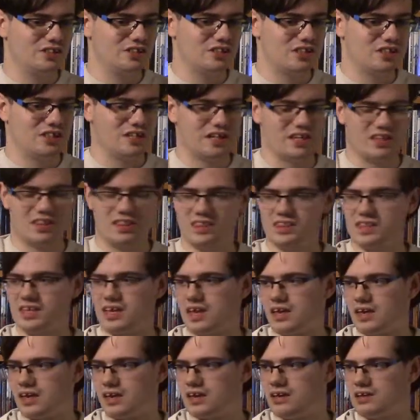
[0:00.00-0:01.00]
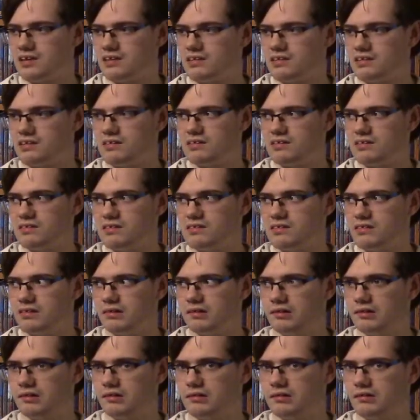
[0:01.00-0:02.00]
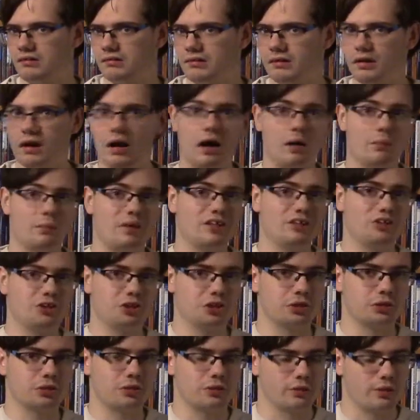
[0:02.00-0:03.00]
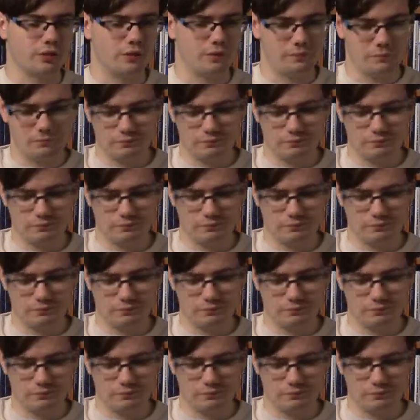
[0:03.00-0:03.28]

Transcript: I think. I'm unsure.